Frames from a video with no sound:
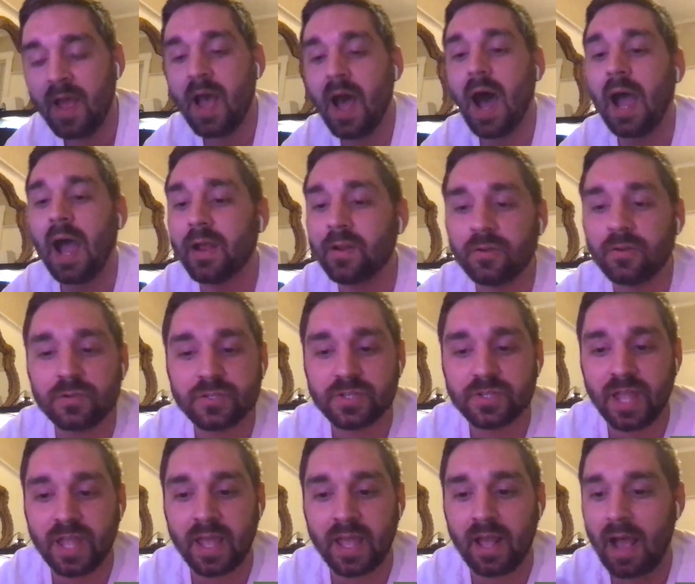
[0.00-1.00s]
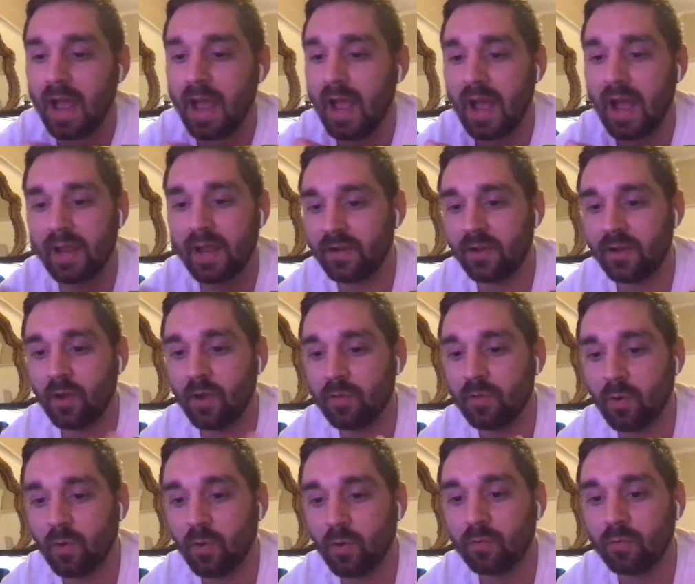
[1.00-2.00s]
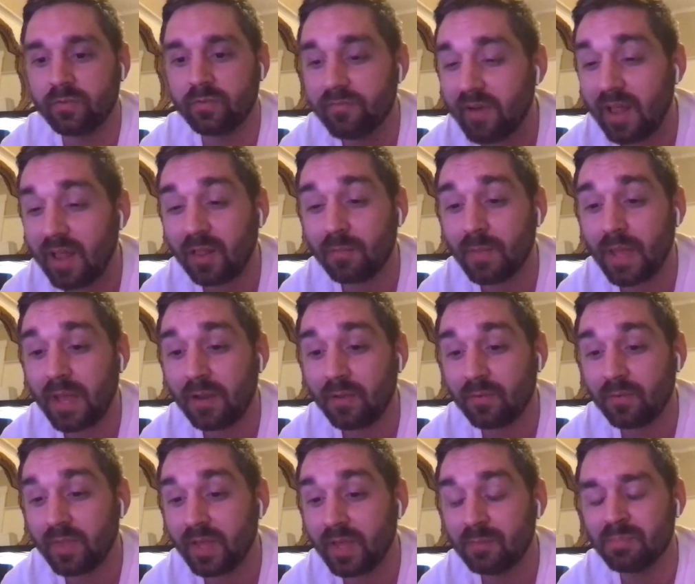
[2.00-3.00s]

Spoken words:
I understand. I know the whole developmental thing, but